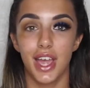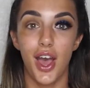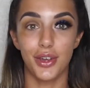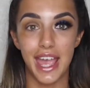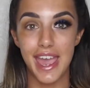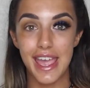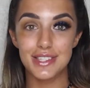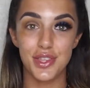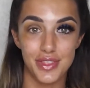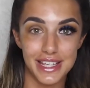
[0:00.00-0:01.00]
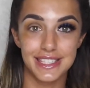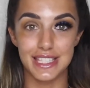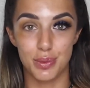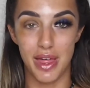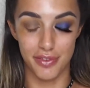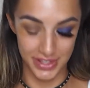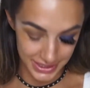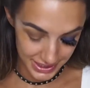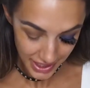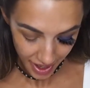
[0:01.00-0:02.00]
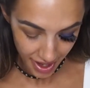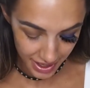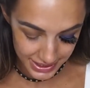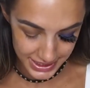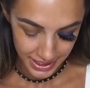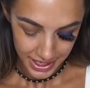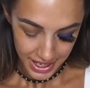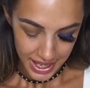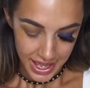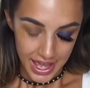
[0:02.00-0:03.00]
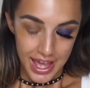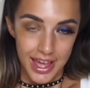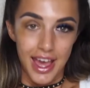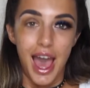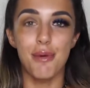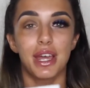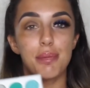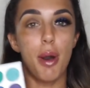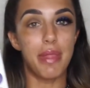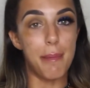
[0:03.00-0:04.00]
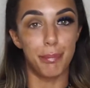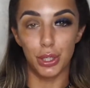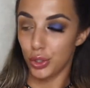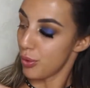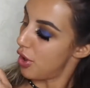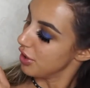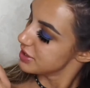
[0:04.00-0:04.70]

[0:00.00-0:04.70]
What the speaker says: Okay, so this is where the fun starts. I'm going to pop that blue on.